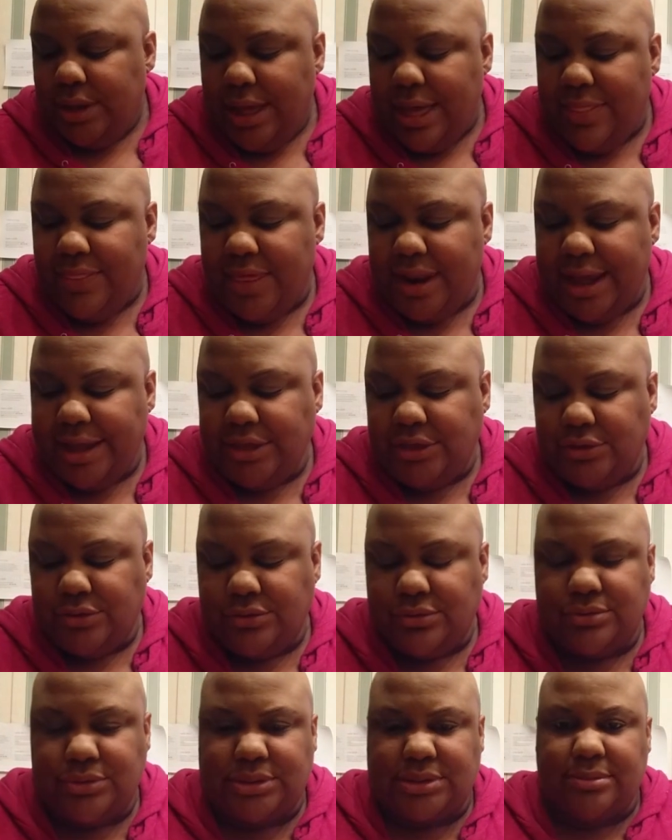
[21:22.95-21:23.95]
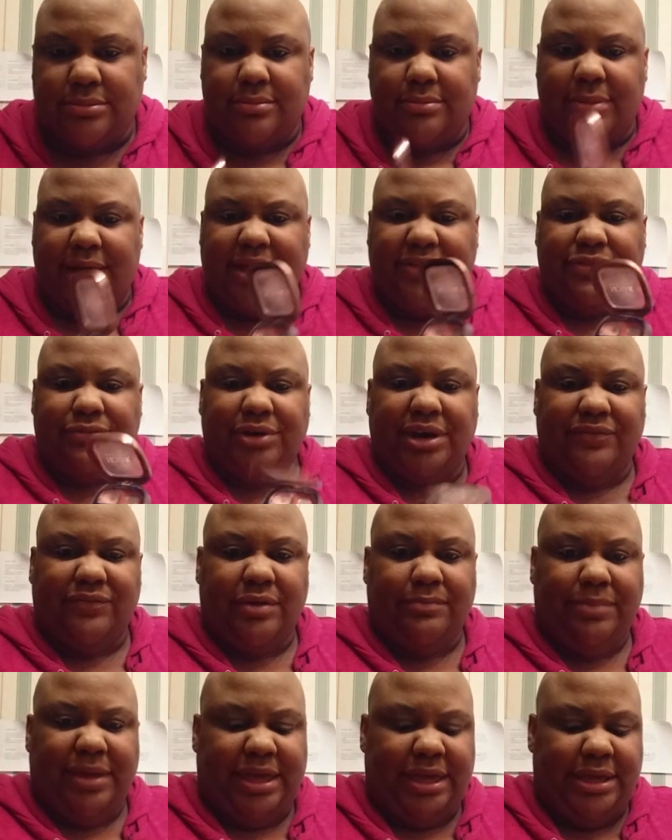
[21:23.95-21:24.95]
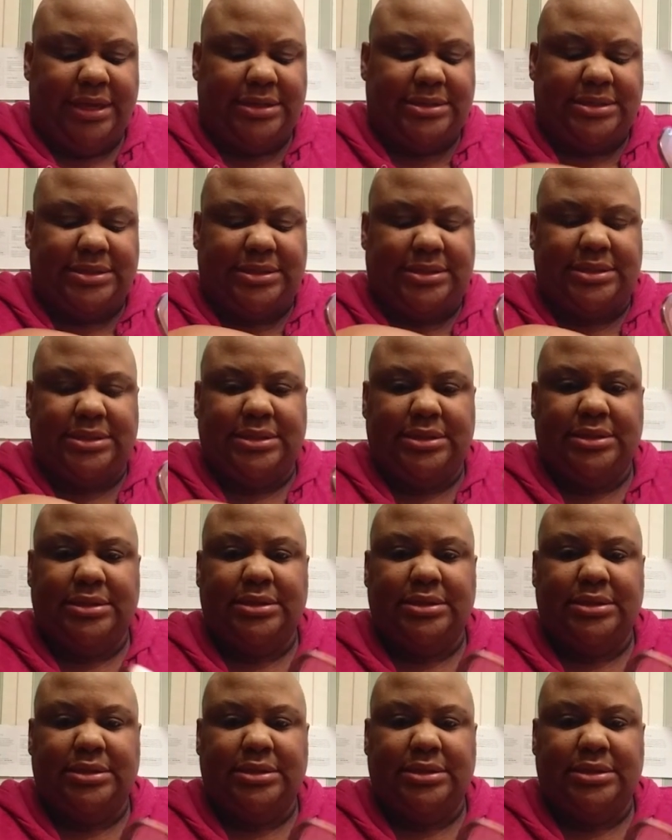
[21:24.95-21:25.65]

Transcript: and then I use my 3 different pinks.